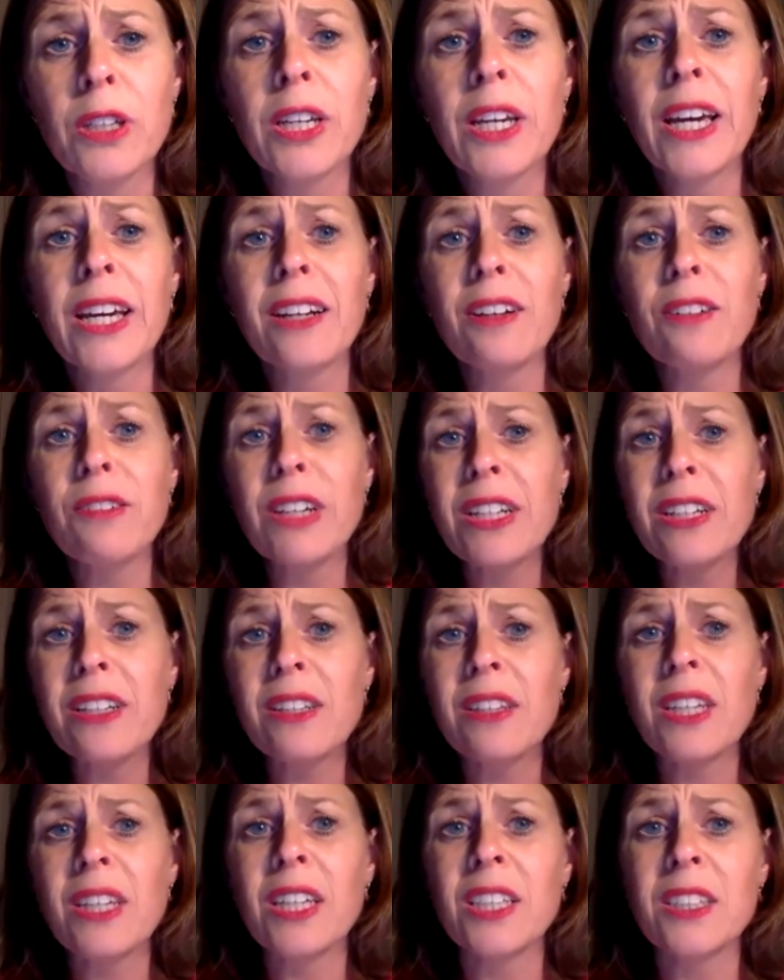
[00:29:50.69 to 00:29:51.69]
And I really
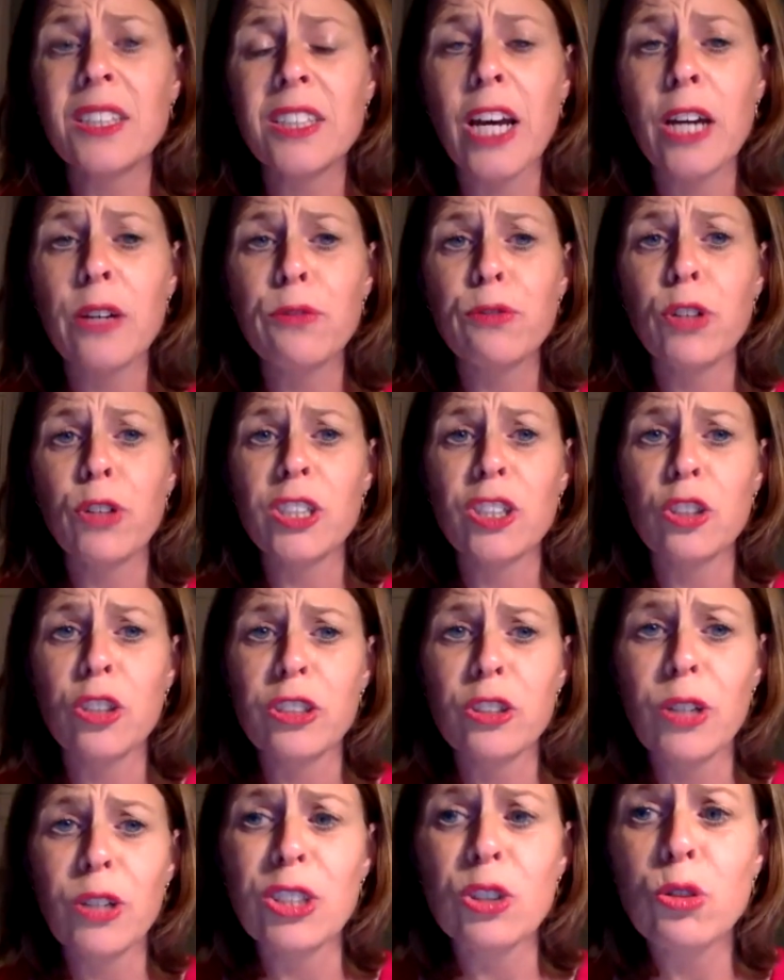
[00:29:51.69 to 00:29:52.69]
think it's time for us
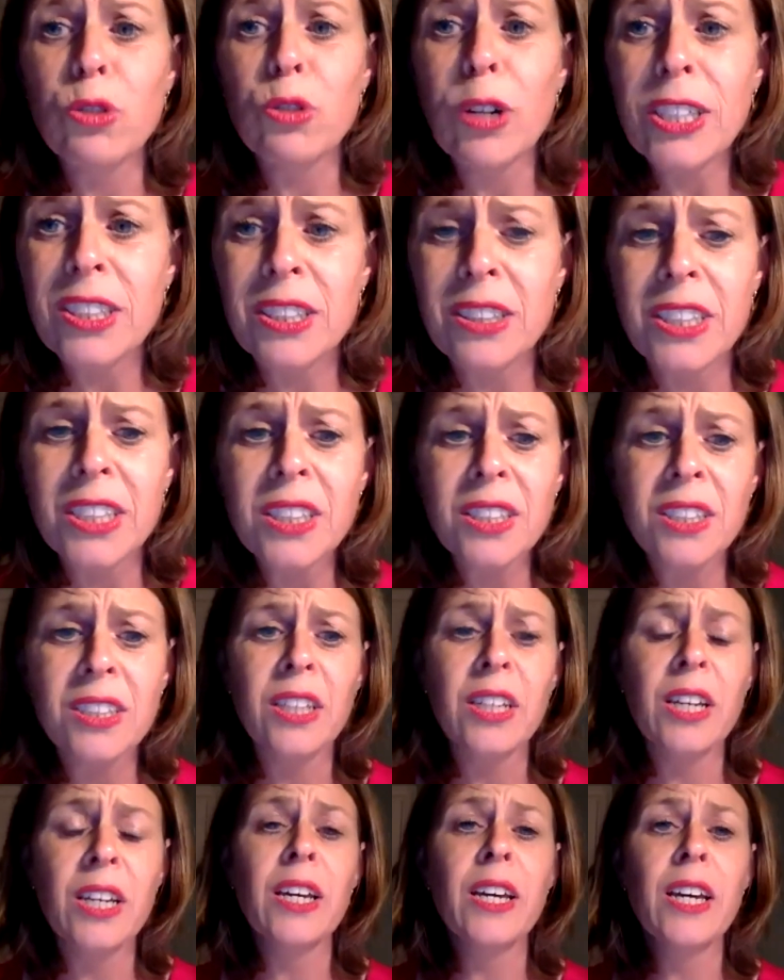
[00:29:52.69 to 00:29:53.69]
to address this.
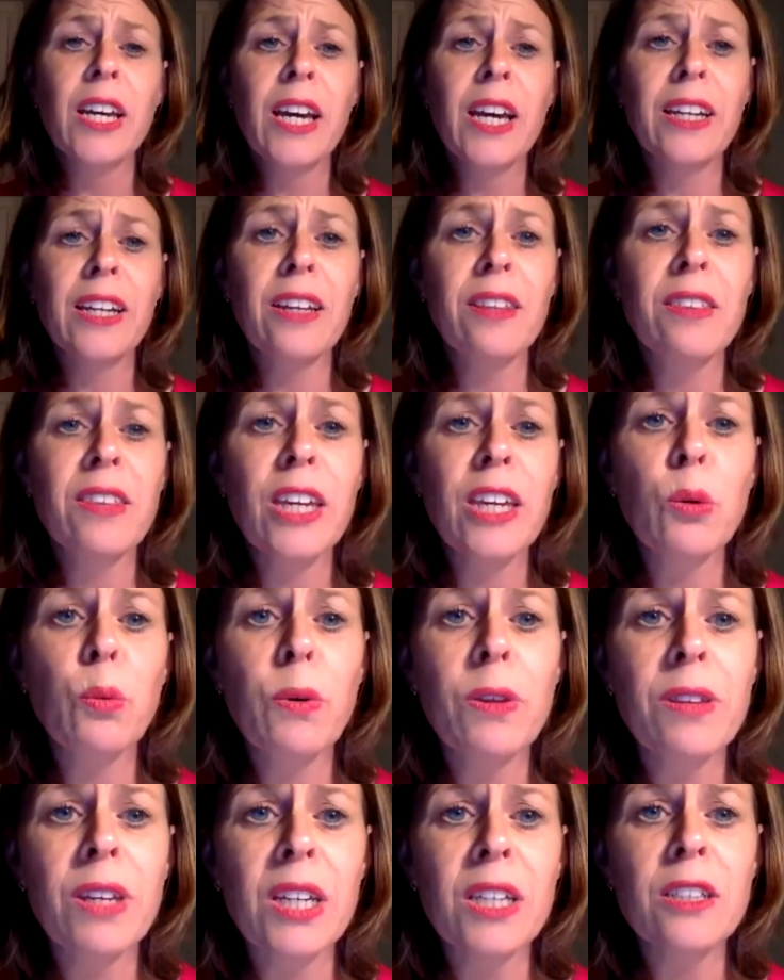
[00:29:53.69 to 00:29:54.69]
And I think
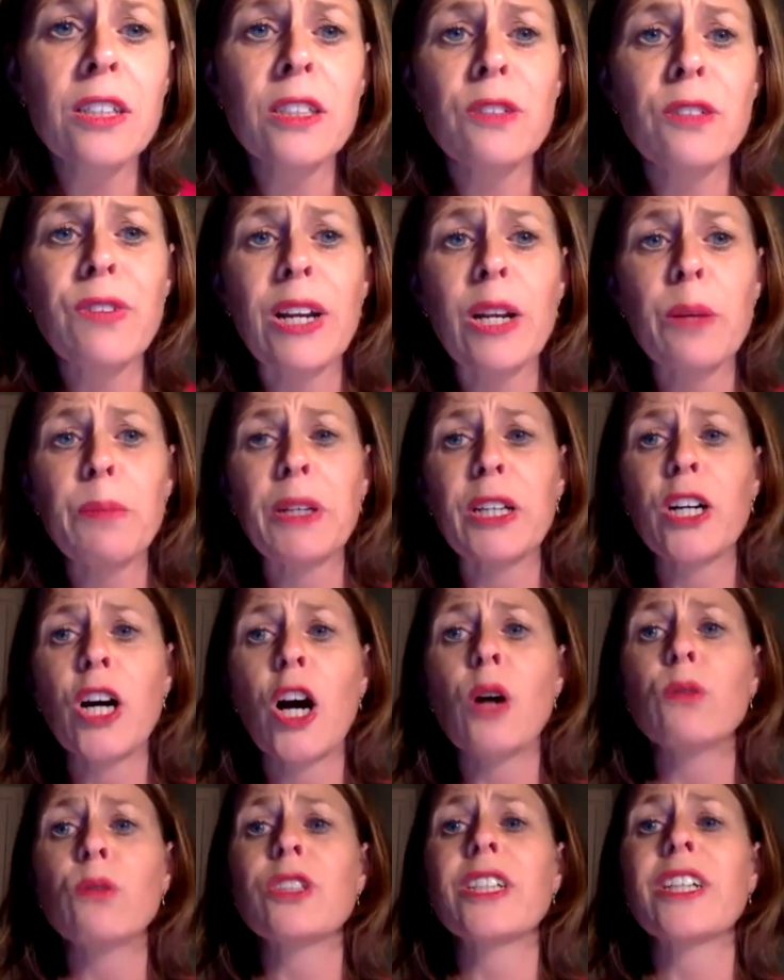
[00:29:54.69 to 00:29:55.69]
with the Inner Development
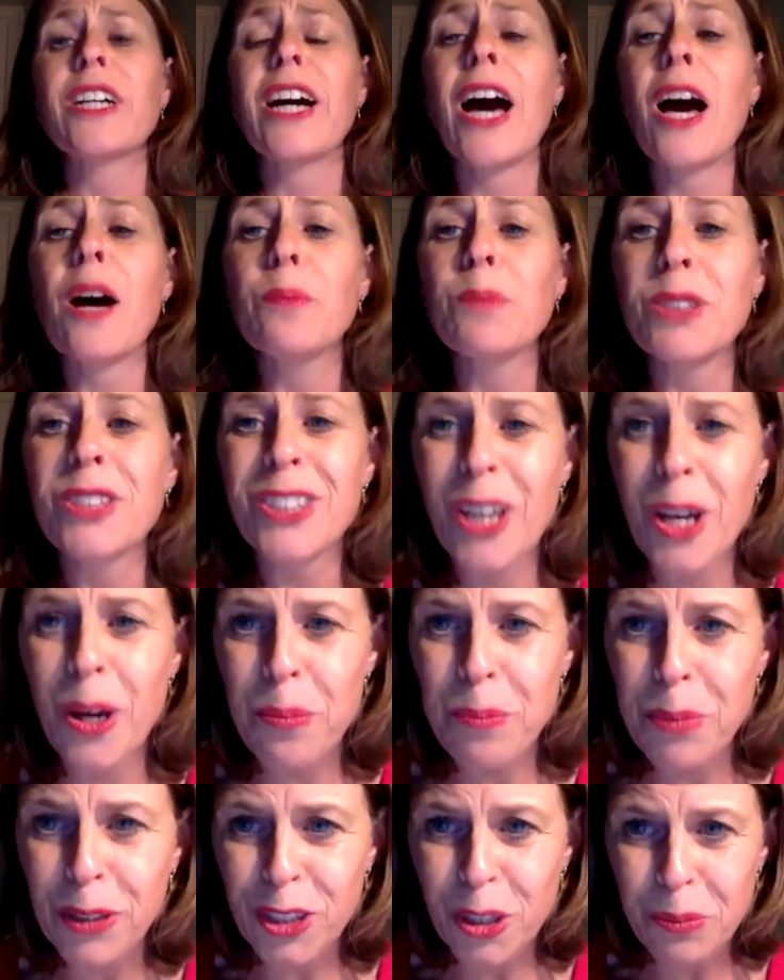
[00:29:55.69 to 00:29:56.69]
Goals comes a
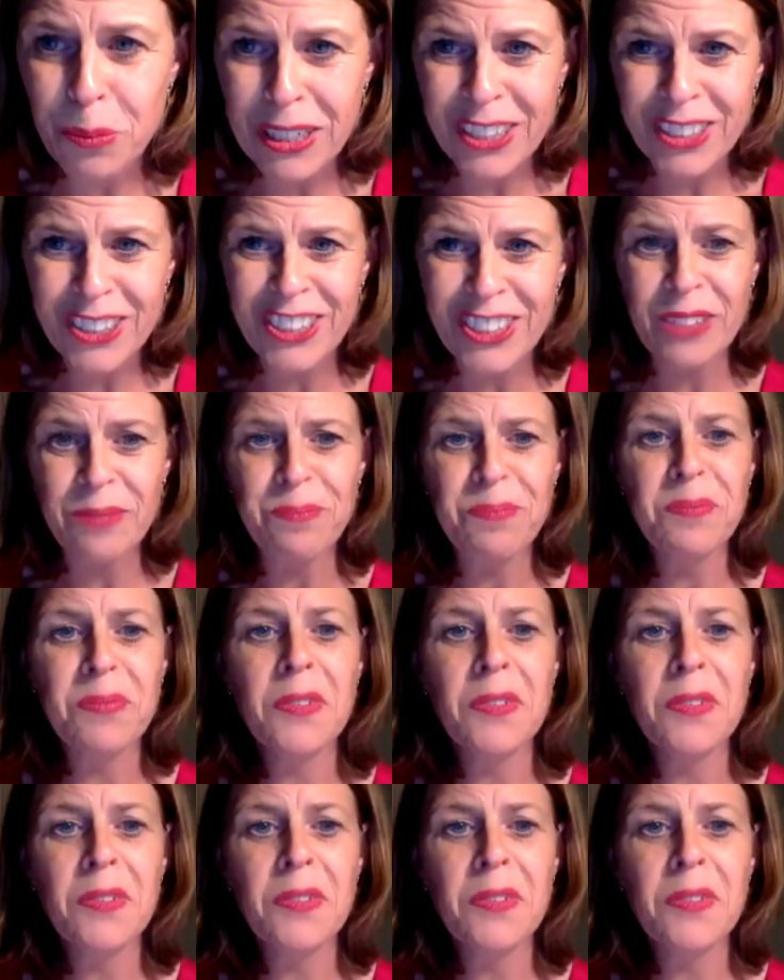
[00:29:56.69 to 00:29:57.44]
possibility.